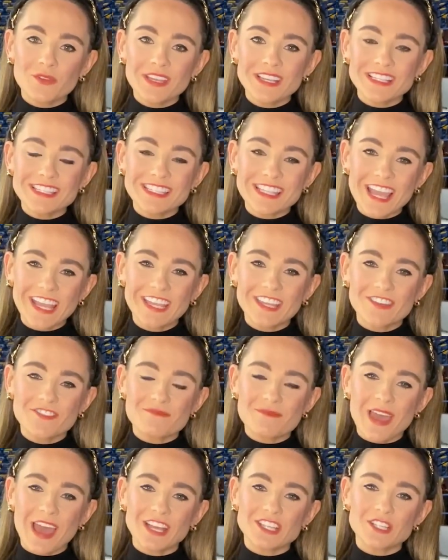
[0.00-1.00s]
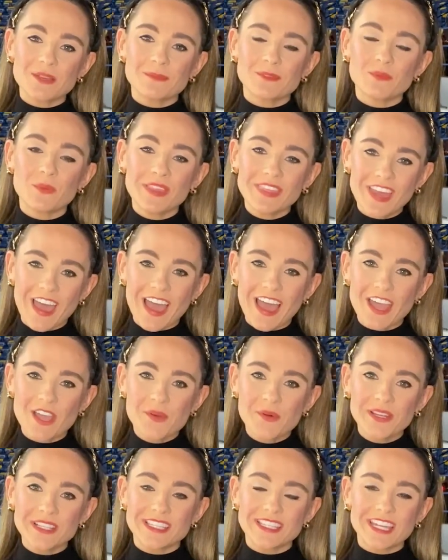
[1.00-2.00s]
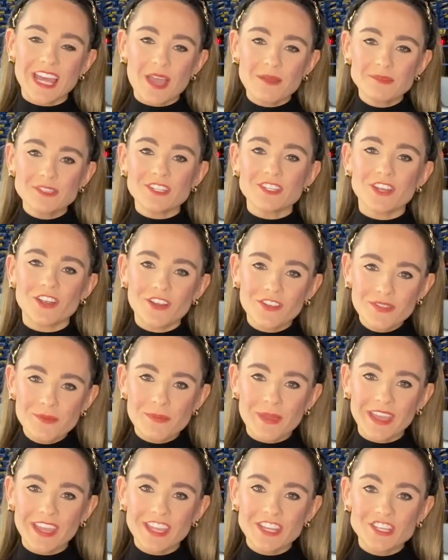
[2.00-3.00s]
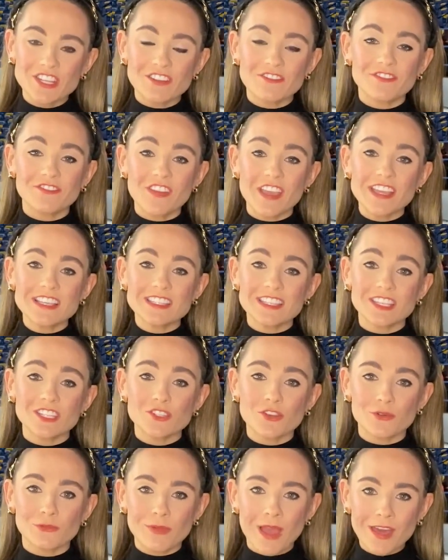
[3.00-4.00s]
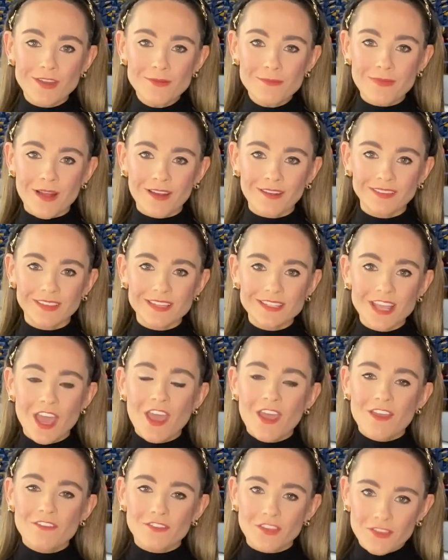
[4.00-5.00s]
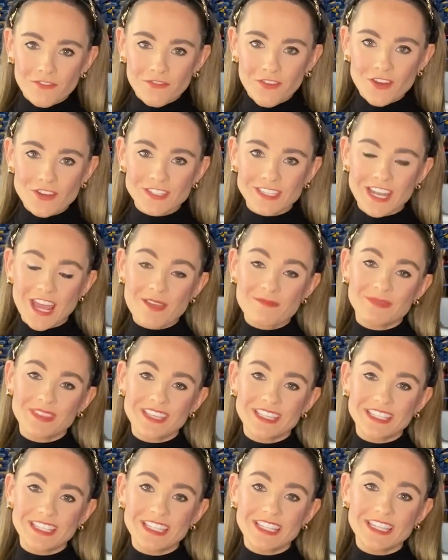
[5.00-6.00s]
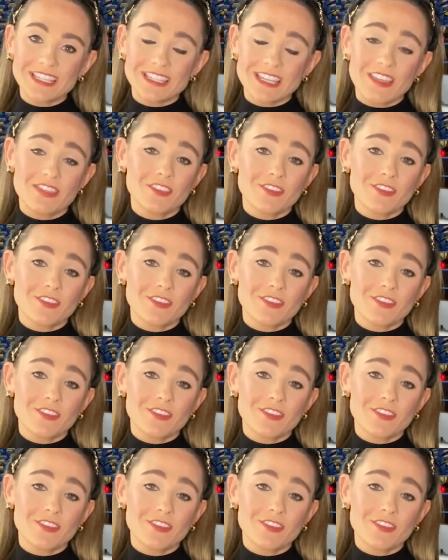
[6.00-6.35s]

consecutive matchups with Iowa, it's time to turn the page and face the Toronto Marlies for the first time this season.